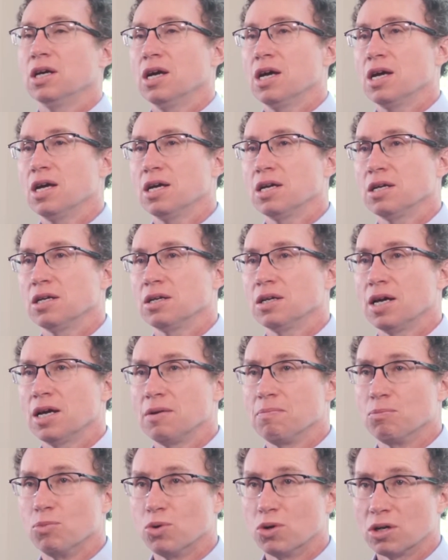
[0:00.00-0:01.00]
a
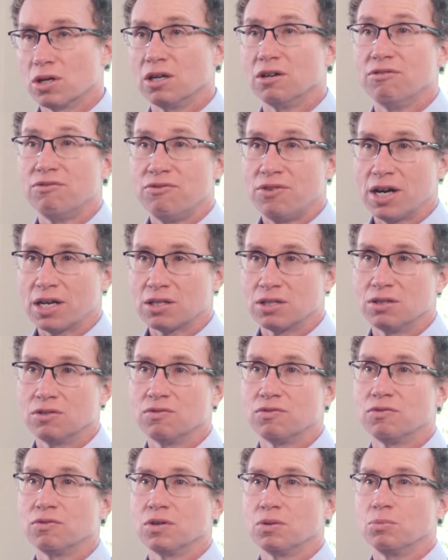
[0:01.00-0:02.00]
more effective,